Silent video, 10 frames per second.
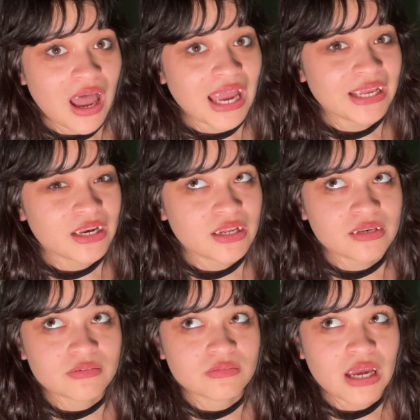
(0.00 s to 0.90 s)

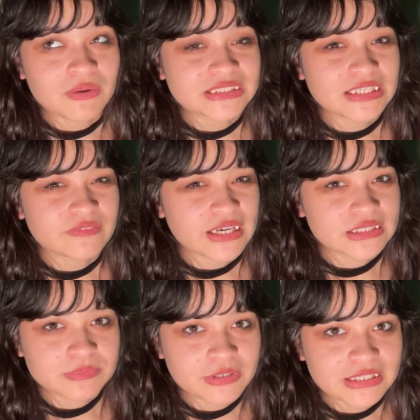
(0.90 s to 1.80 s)
I wasn't
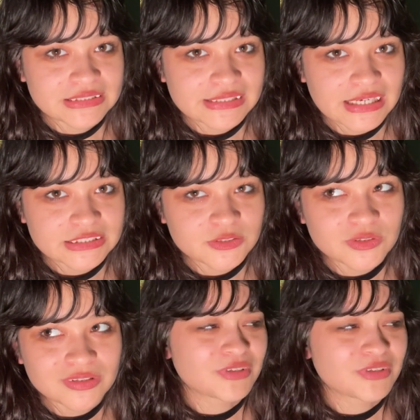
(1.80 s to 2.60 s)
invited to parties in high school.